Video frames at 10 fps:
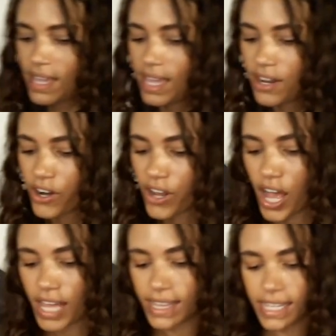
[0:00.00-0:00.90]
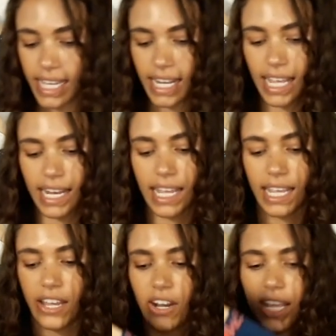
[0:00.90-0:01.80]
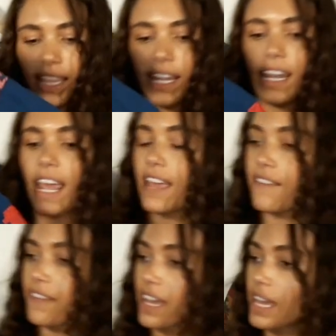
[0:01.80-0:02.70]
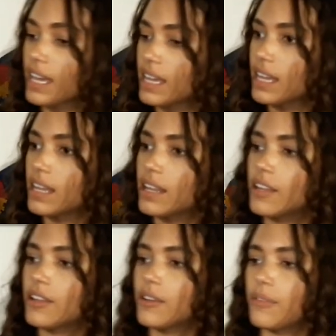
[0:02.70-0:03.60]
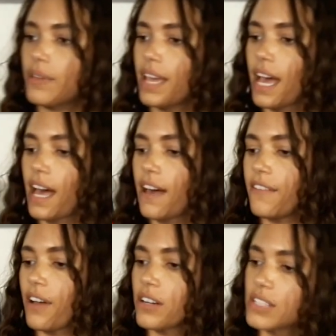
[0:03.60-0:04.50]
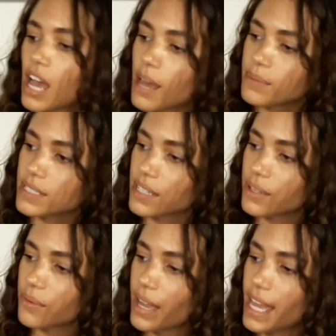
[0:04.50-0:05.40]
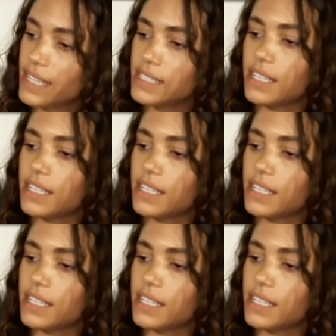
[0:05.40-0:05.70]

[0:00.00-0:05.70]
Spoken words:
In our cotton linen here in the navy, we have our top silhouette.